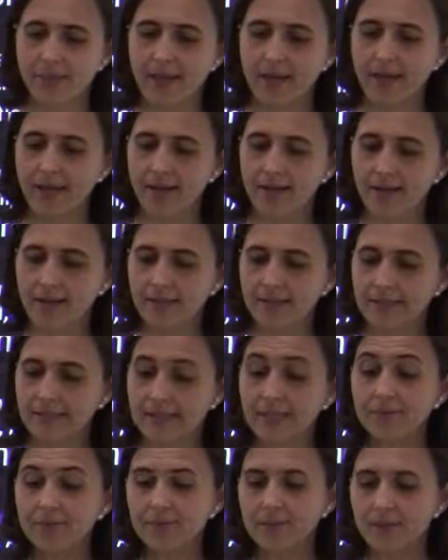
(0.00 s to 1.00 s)
and
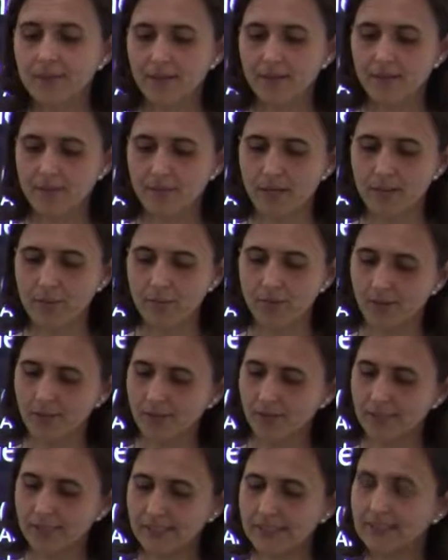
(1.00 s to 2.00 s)
given that my
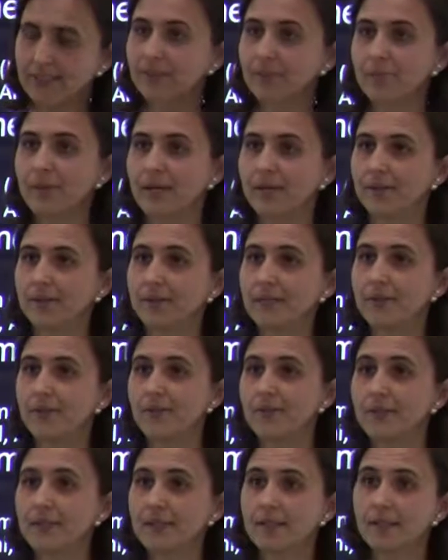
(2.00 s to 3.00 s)
project is about
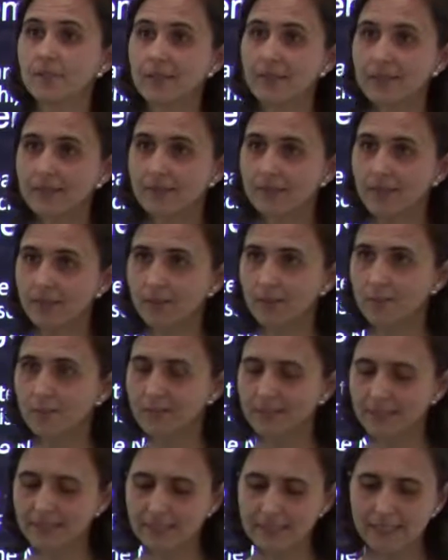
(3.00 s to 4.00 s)
infant brain
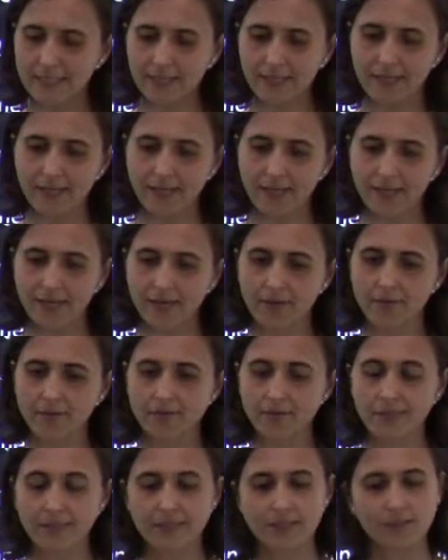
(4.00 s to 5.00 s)
development, I have
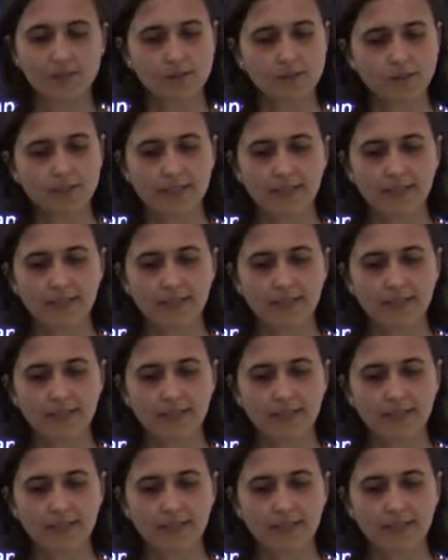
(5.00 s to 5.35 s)
very strong